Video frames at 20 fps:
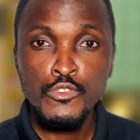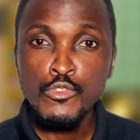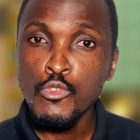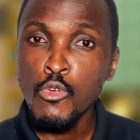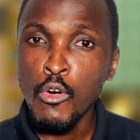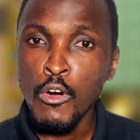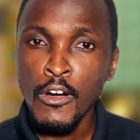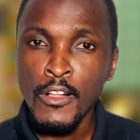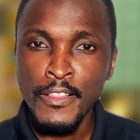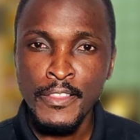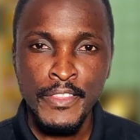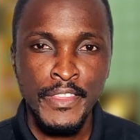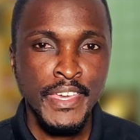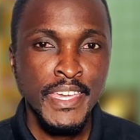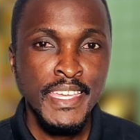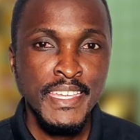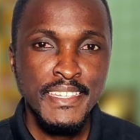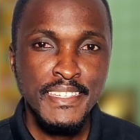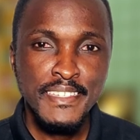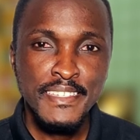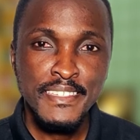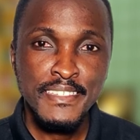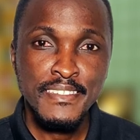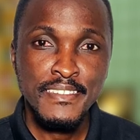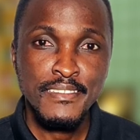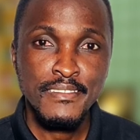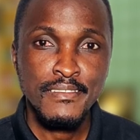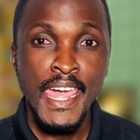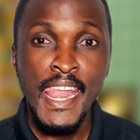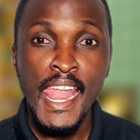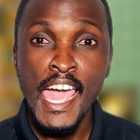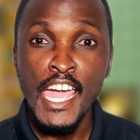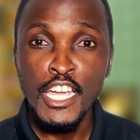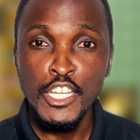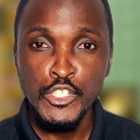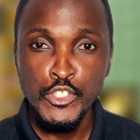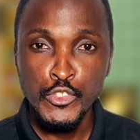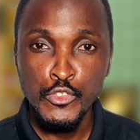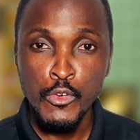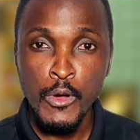Do all this and I
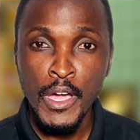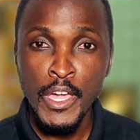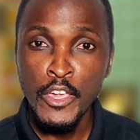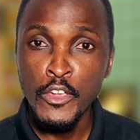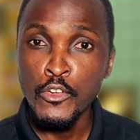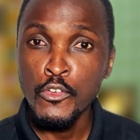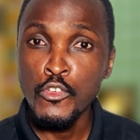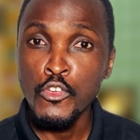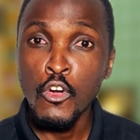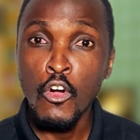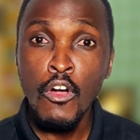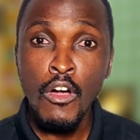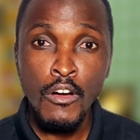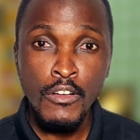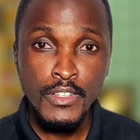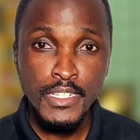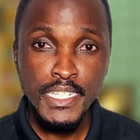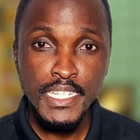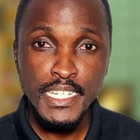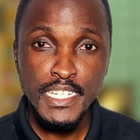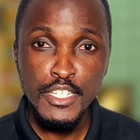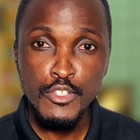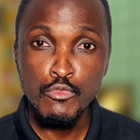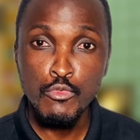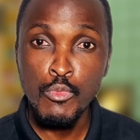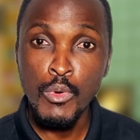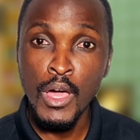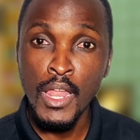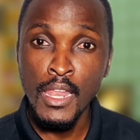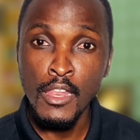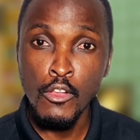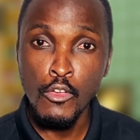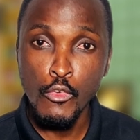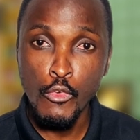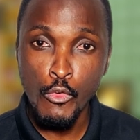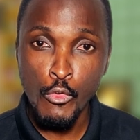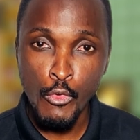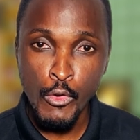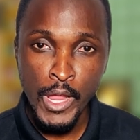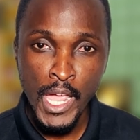assure you your contacts will
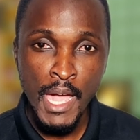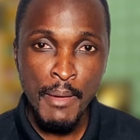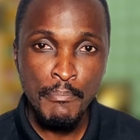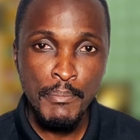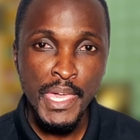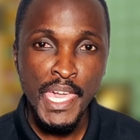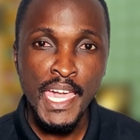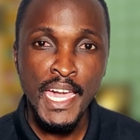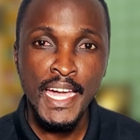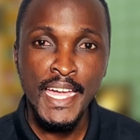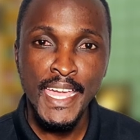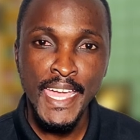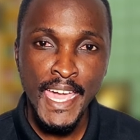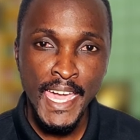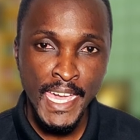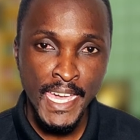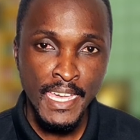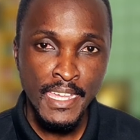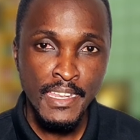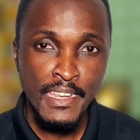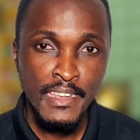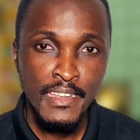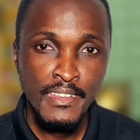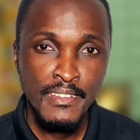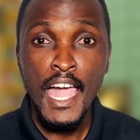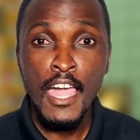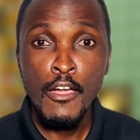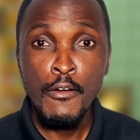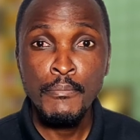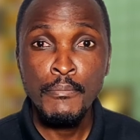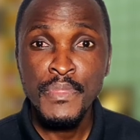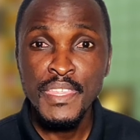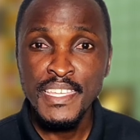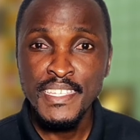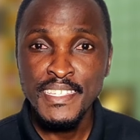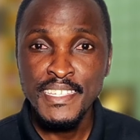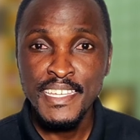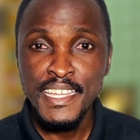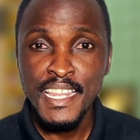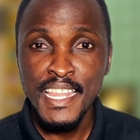reappear again. I hope
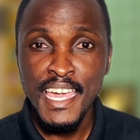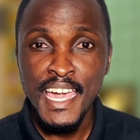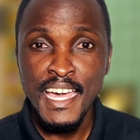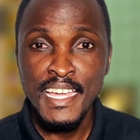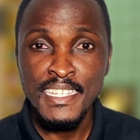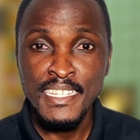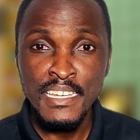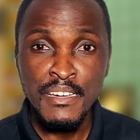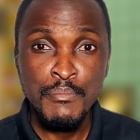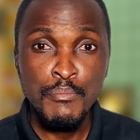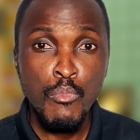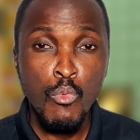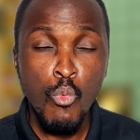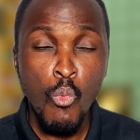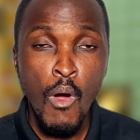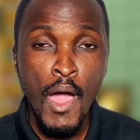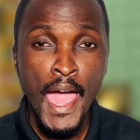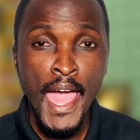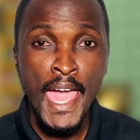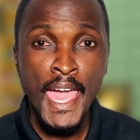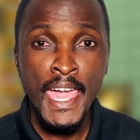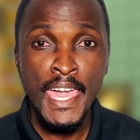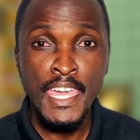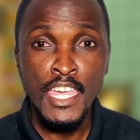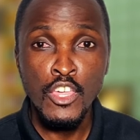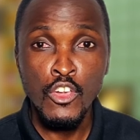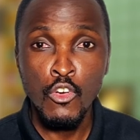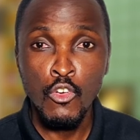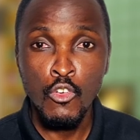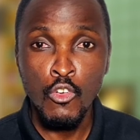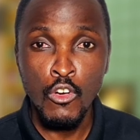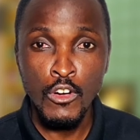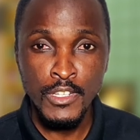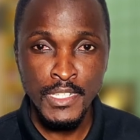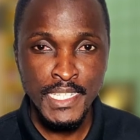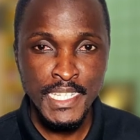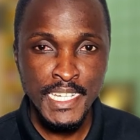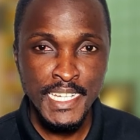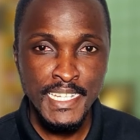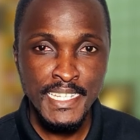this clears up why your
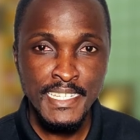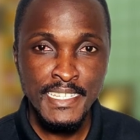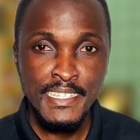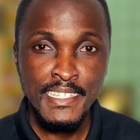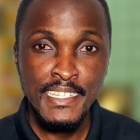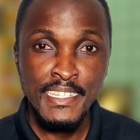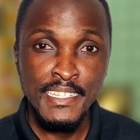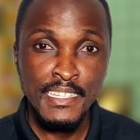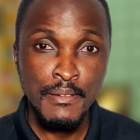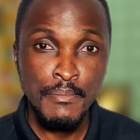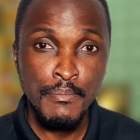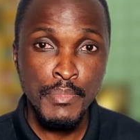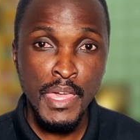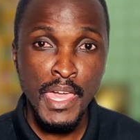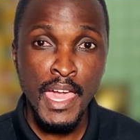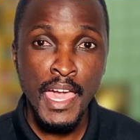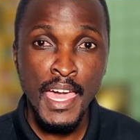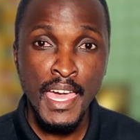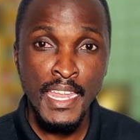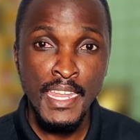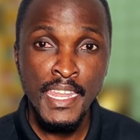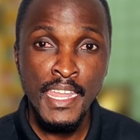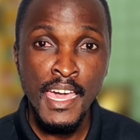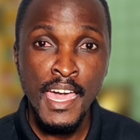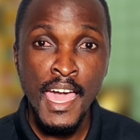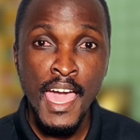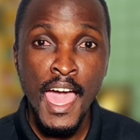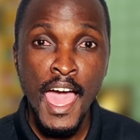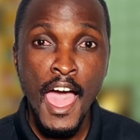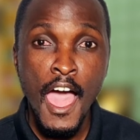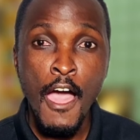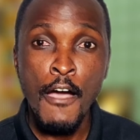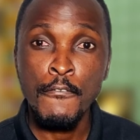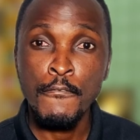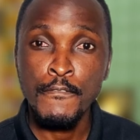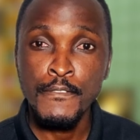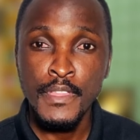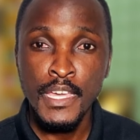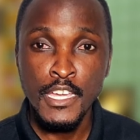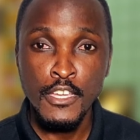contacts disappeared
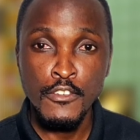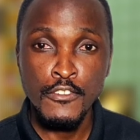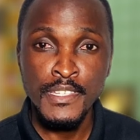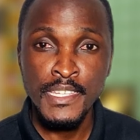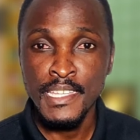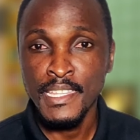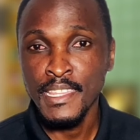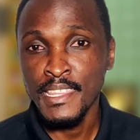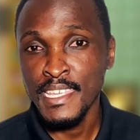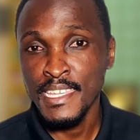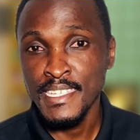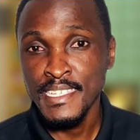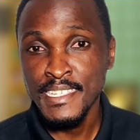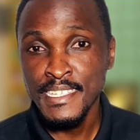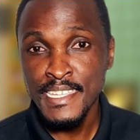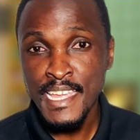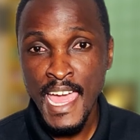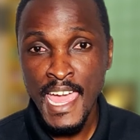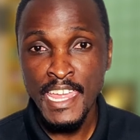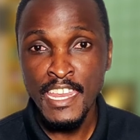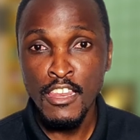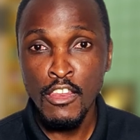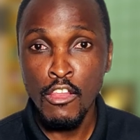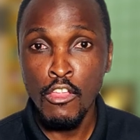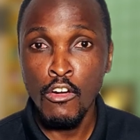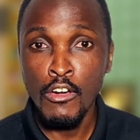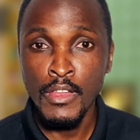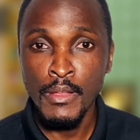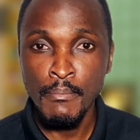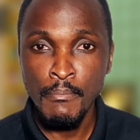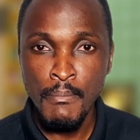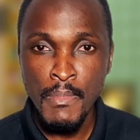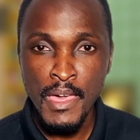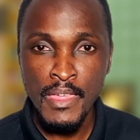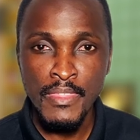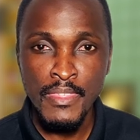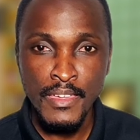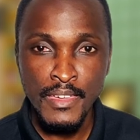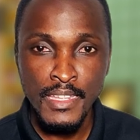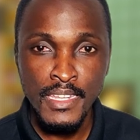after using the sideload
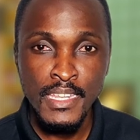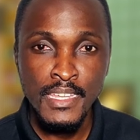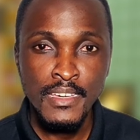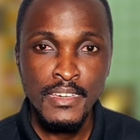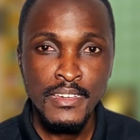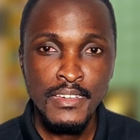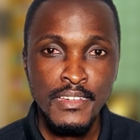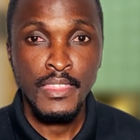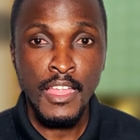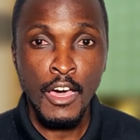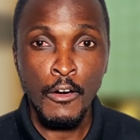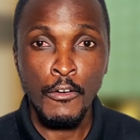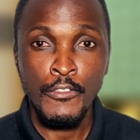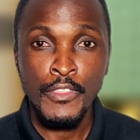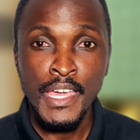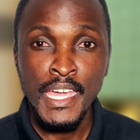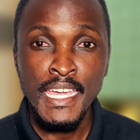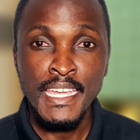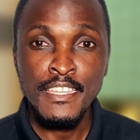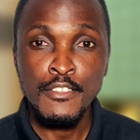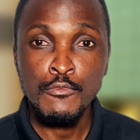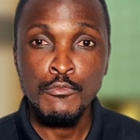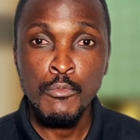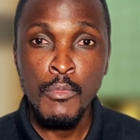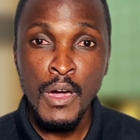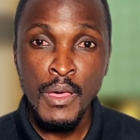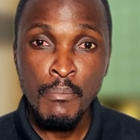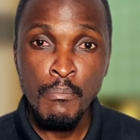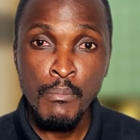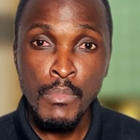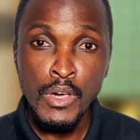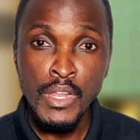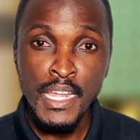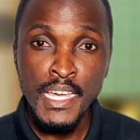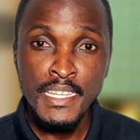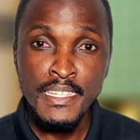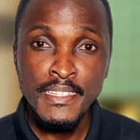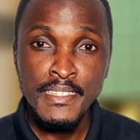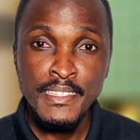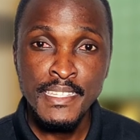method. Now there is one
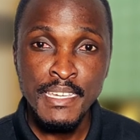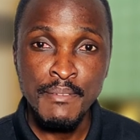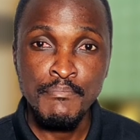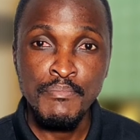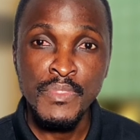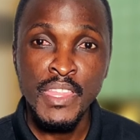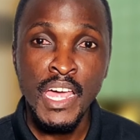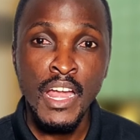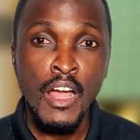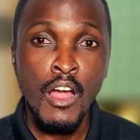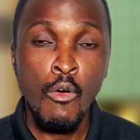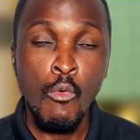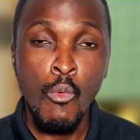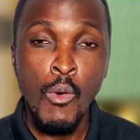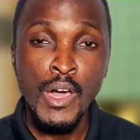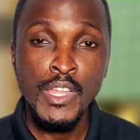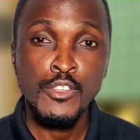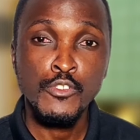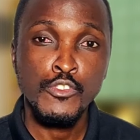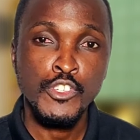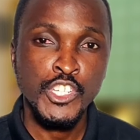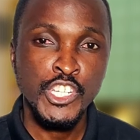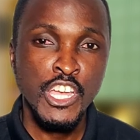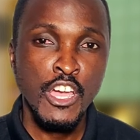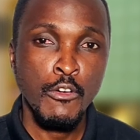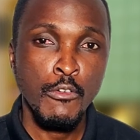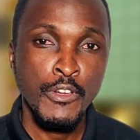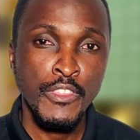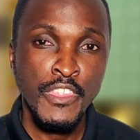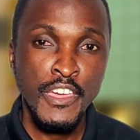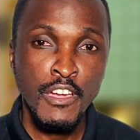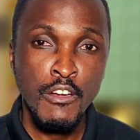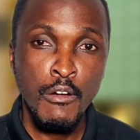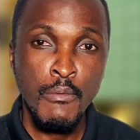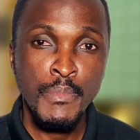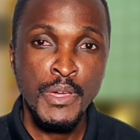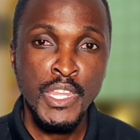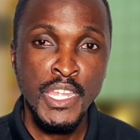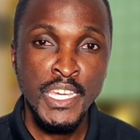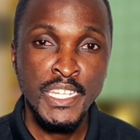bonus tip that I want to share with the
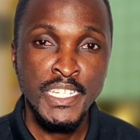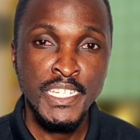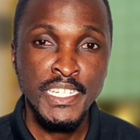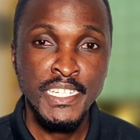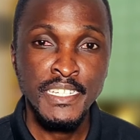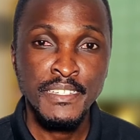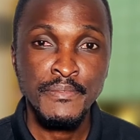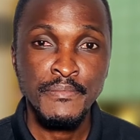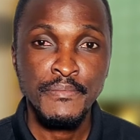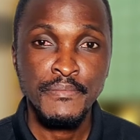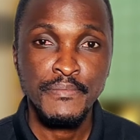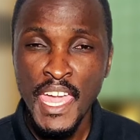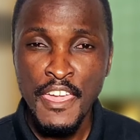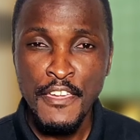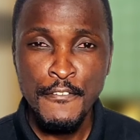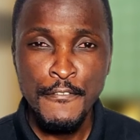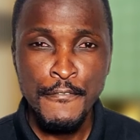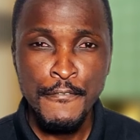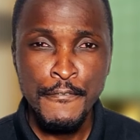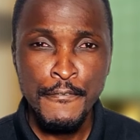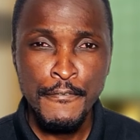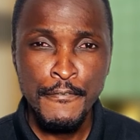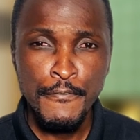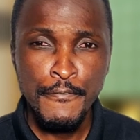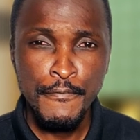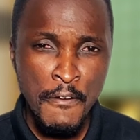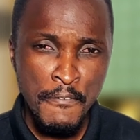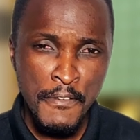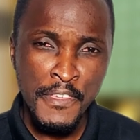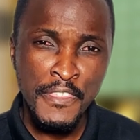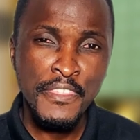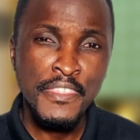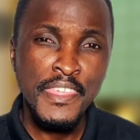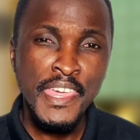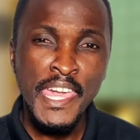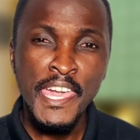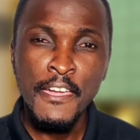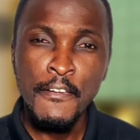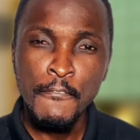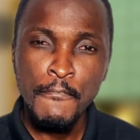community. If
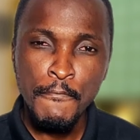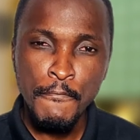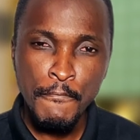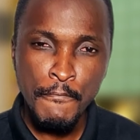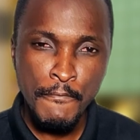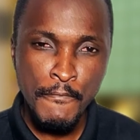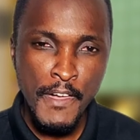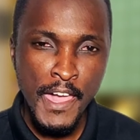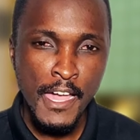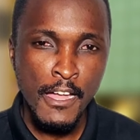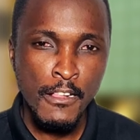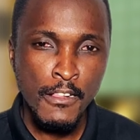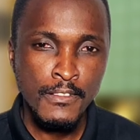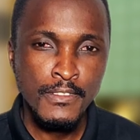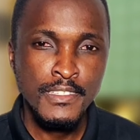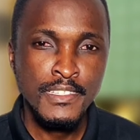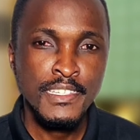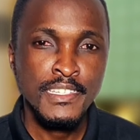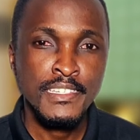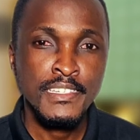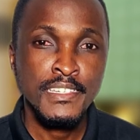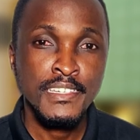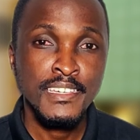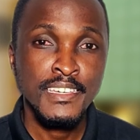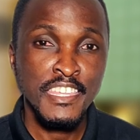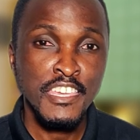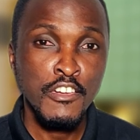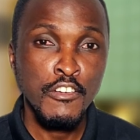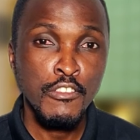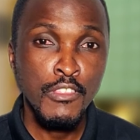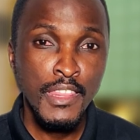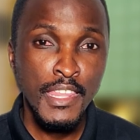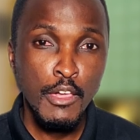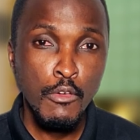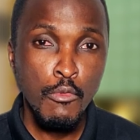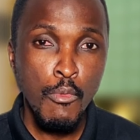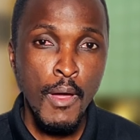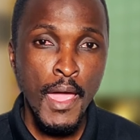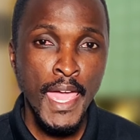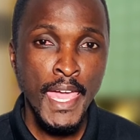everything failed, the only
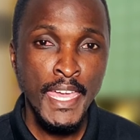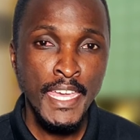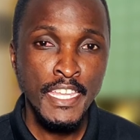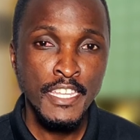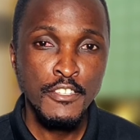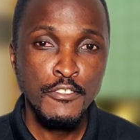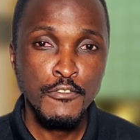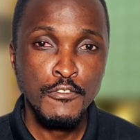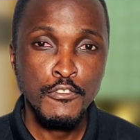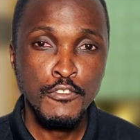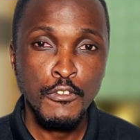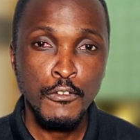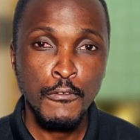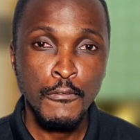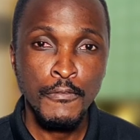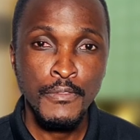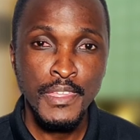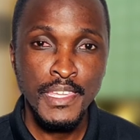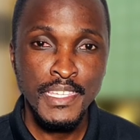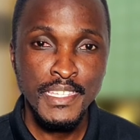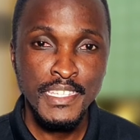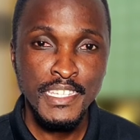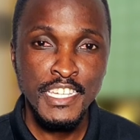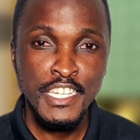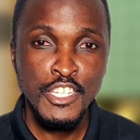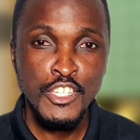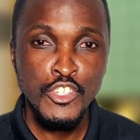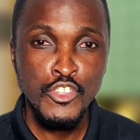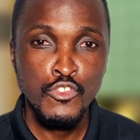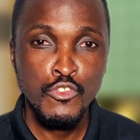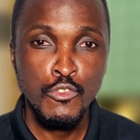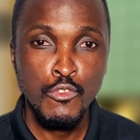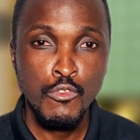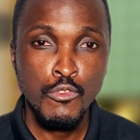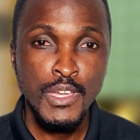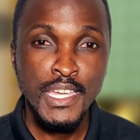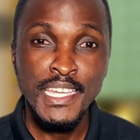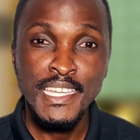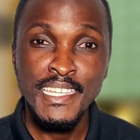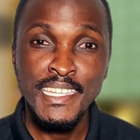way to solve this issue
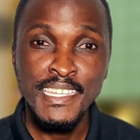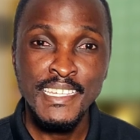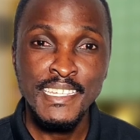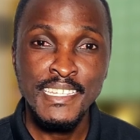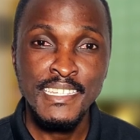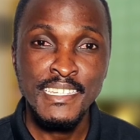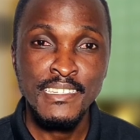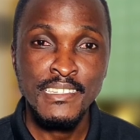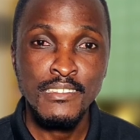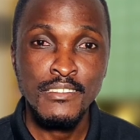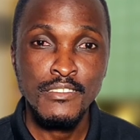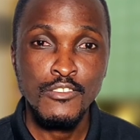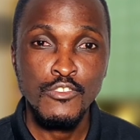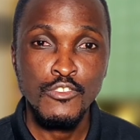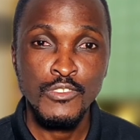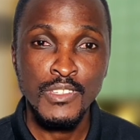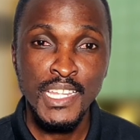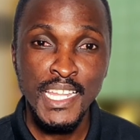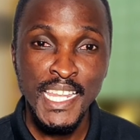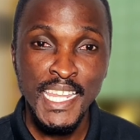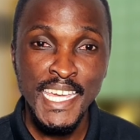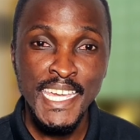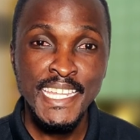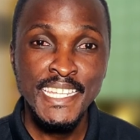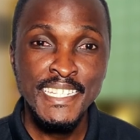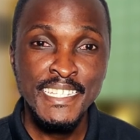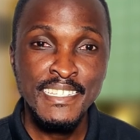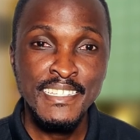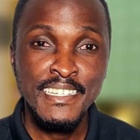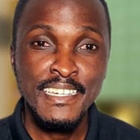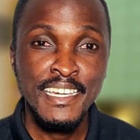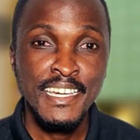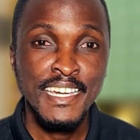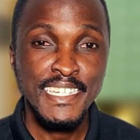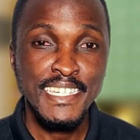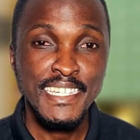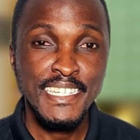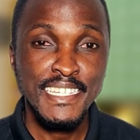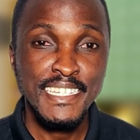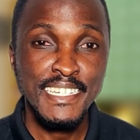is to delete
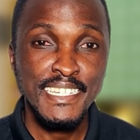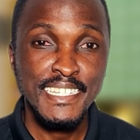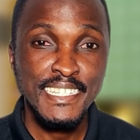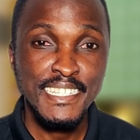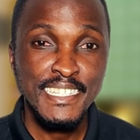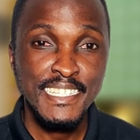the